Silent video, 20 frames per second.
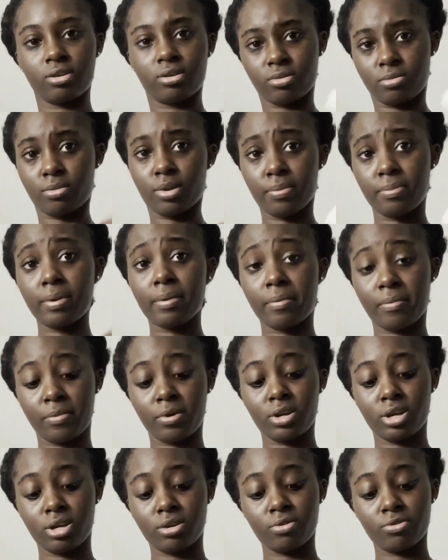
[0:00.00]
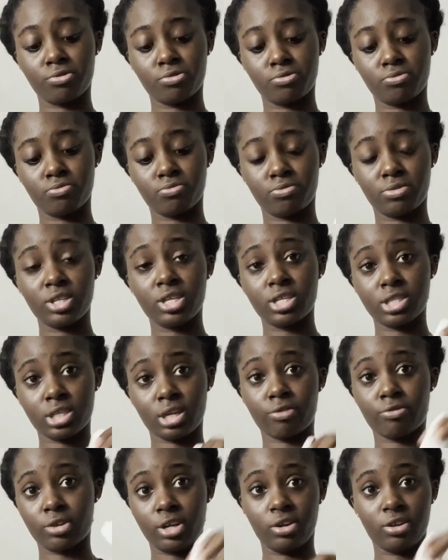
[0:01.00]
I pay my money. Things I
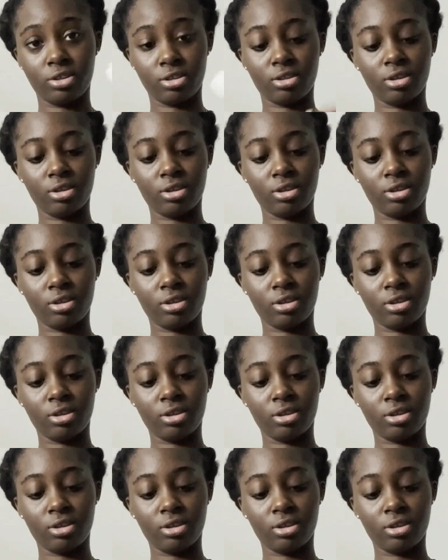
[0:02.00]
forget.